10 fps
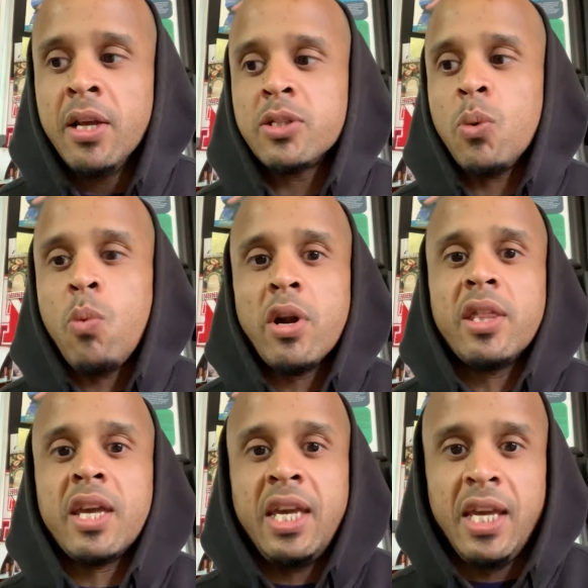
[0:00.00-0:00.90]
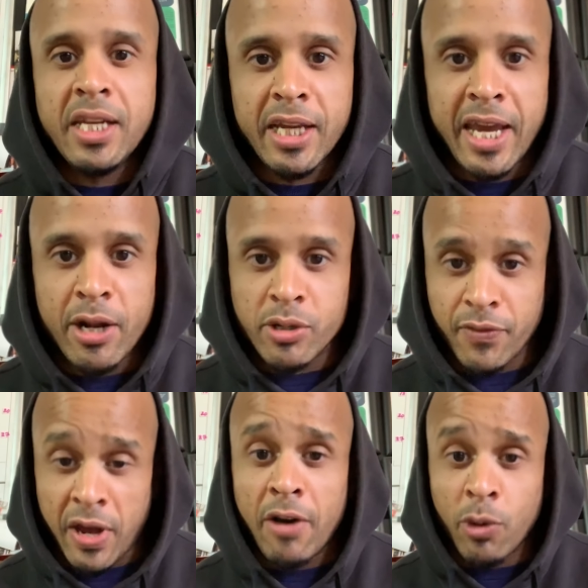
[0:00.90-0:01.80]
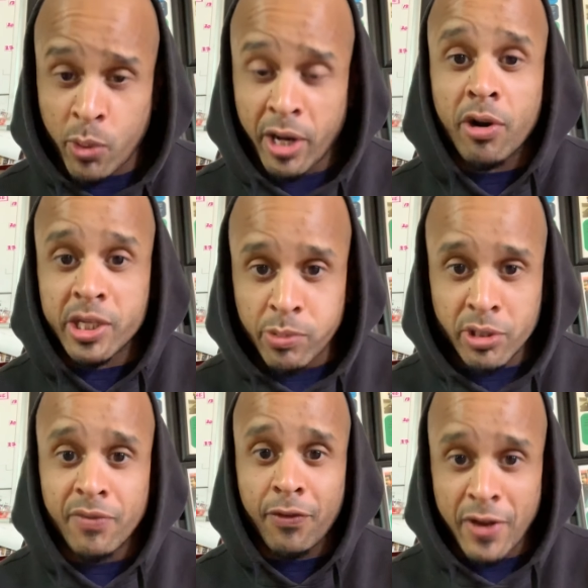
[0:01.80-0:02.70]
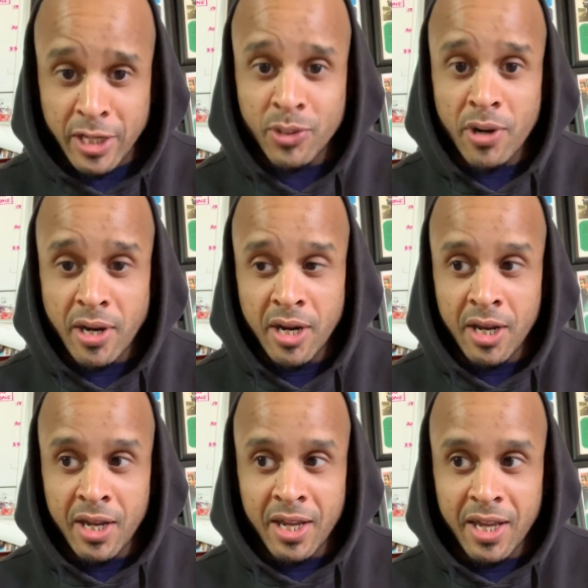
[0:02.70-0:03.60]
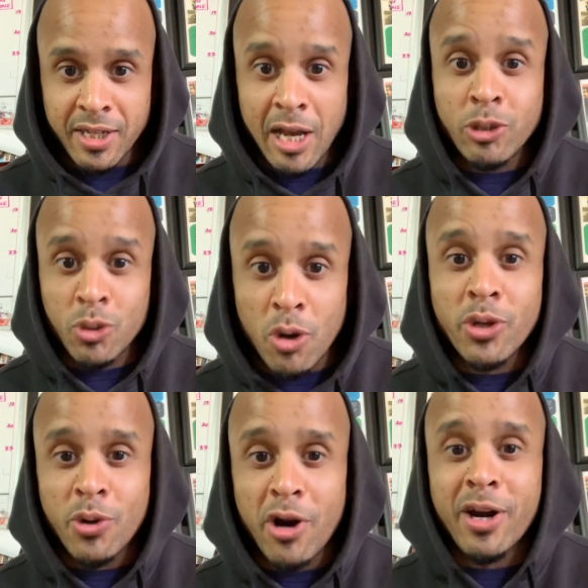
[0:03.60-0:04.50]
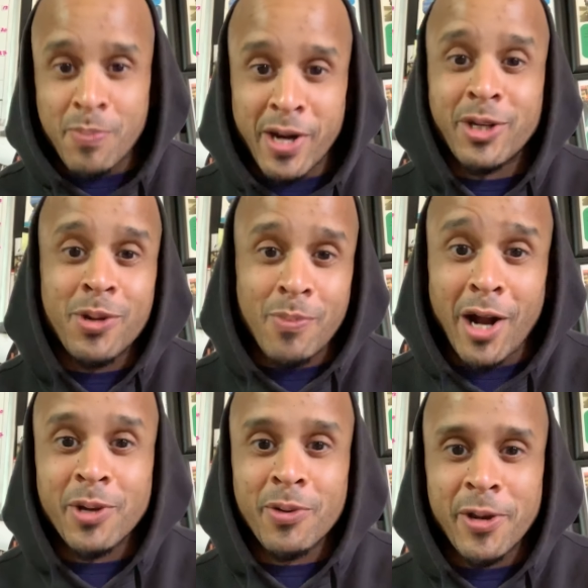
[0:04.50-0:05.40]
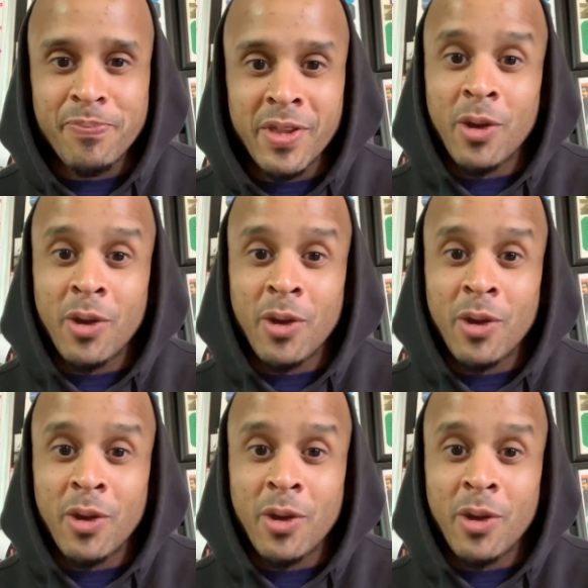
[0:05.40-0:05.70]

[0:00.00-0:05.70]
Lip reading: So one of the key indicators of how quick or explosive or fast you are is how strong you are compared to your body weight.